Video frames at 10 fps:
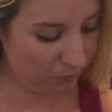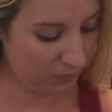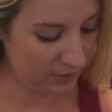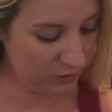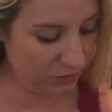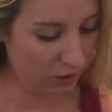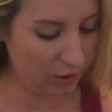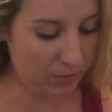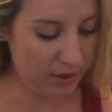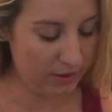rest your
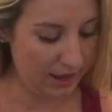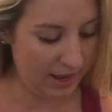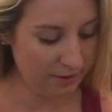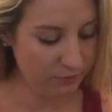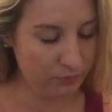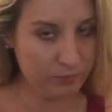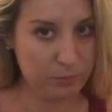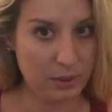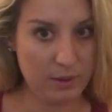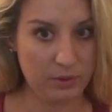arm on that,
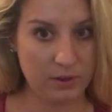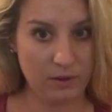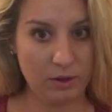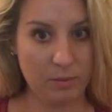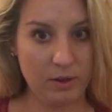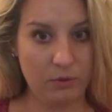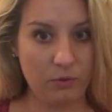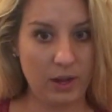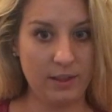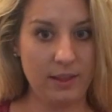play with it a little bit,
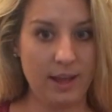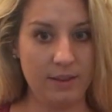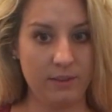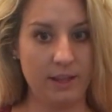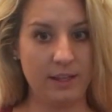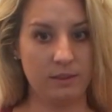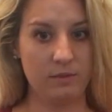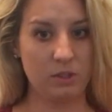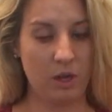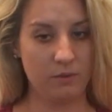find that
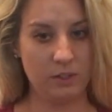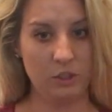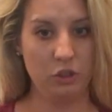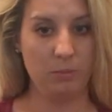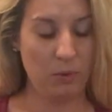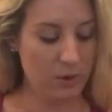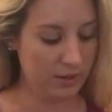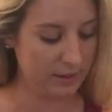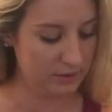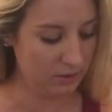soft tissue
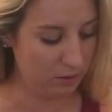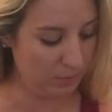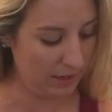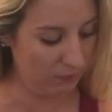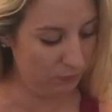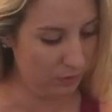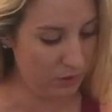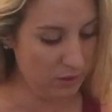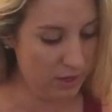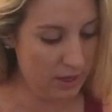point that's a little
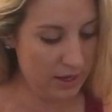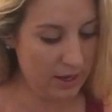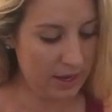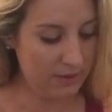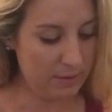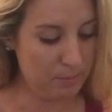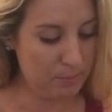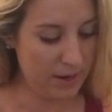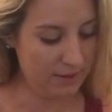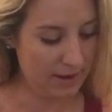painful. And then
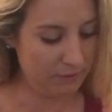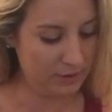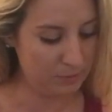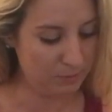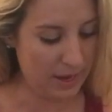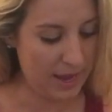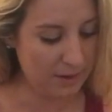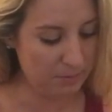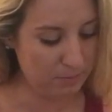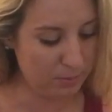bend that wrist
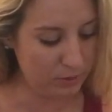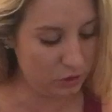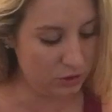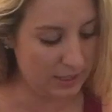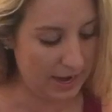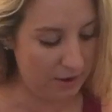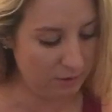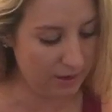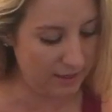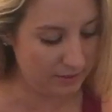back, push
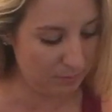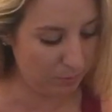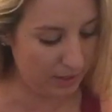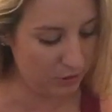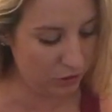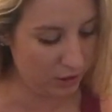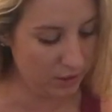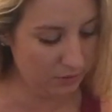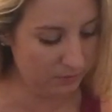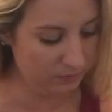down, add some pressure.